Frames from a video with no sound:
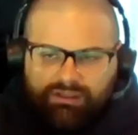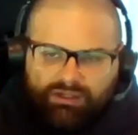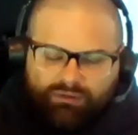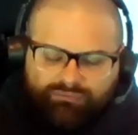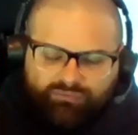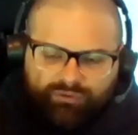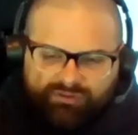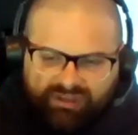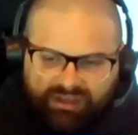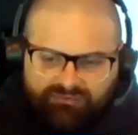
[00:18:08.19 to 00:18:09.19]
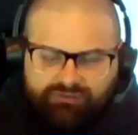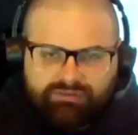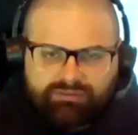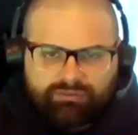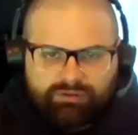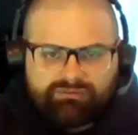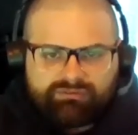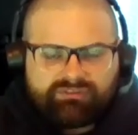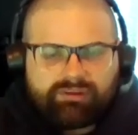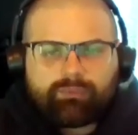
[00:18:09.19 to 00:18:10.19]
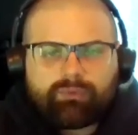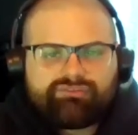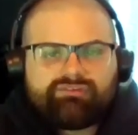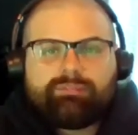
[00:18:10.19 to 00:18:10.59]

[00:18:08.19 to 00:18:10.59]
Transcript: you know, for these housing authorities, the same question,